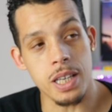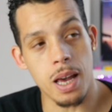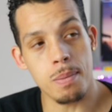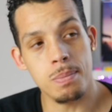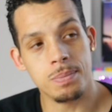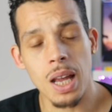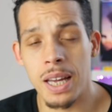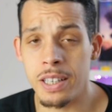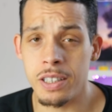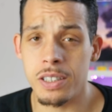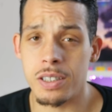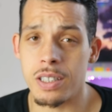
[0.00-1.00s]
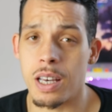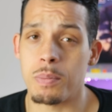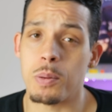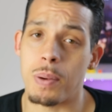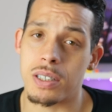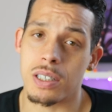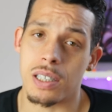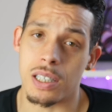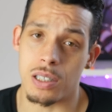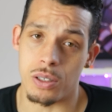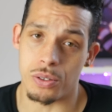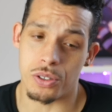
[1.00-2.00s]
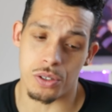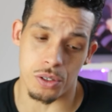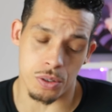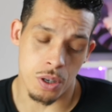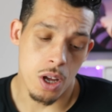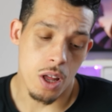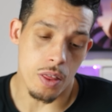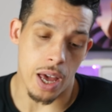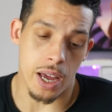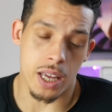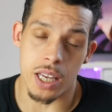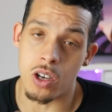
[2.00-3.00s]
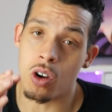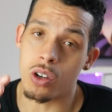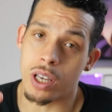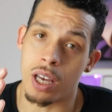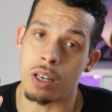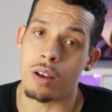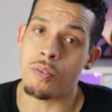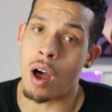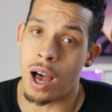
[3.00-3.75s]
DM, and in this DM he basically alludes to that he can't get enough